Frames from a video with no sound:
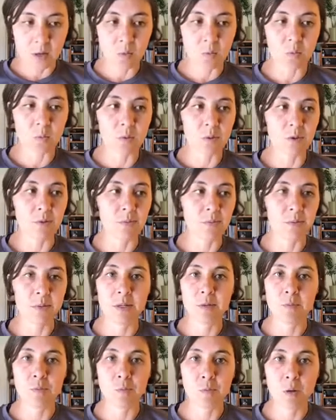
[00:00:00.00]

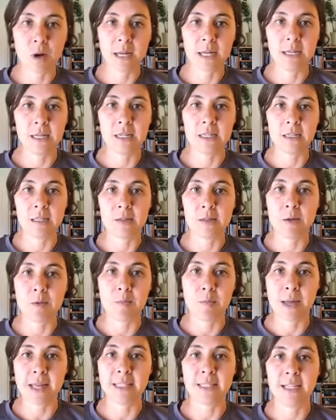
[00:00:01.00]
The
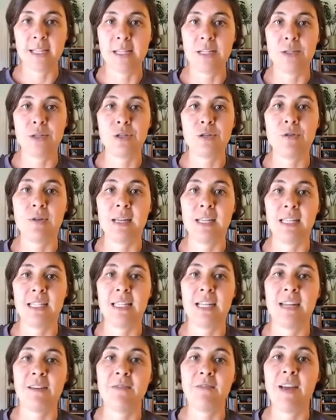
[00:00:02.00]
best thing to do is
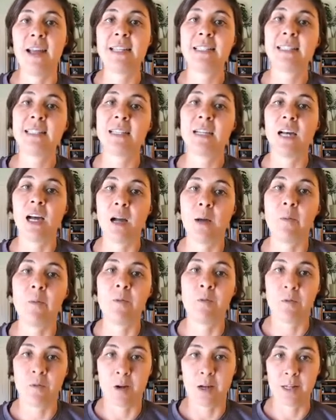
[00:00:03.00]
invest
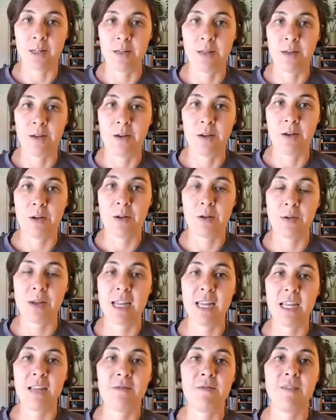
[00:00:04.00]
upfront.
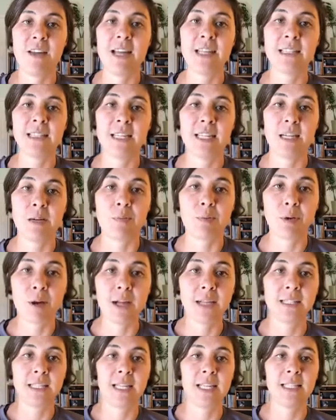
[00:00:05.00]
Okay, invest in a
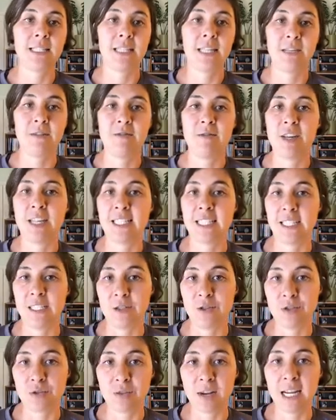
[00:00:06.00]
process, invest in
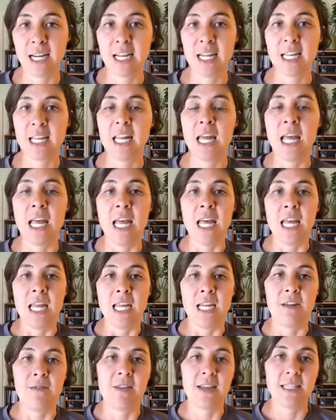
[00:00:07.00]
training,
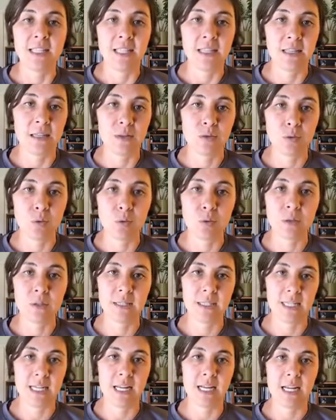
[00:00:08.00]
invest in the tools
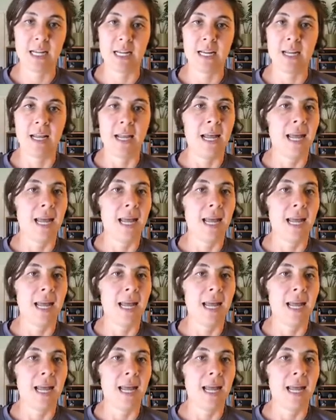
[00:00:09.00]
needed.